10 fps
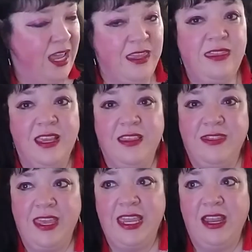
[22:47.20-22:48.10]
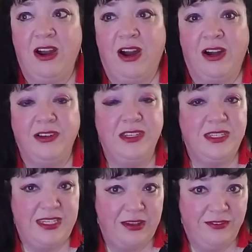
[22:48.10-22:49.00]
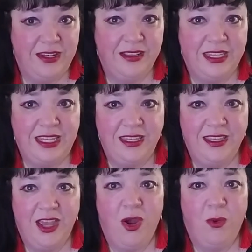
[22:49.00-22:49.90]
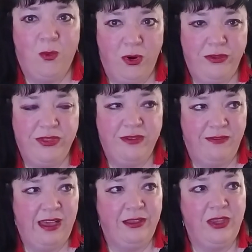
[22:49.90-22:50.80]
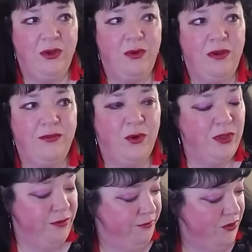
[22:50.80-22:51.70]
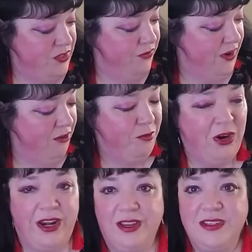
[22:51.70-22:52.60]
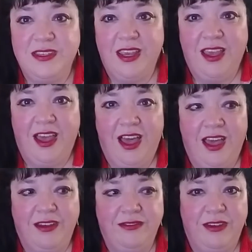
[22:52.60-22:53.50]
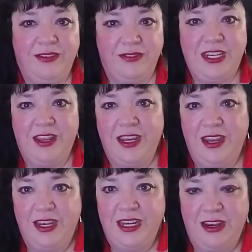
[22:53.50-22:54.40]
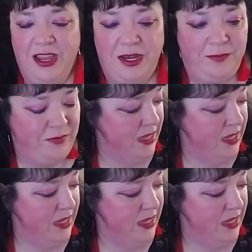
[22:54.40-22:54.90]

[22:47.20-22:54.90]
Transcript: I think they are definitely worth the value for the first five products of $59.99.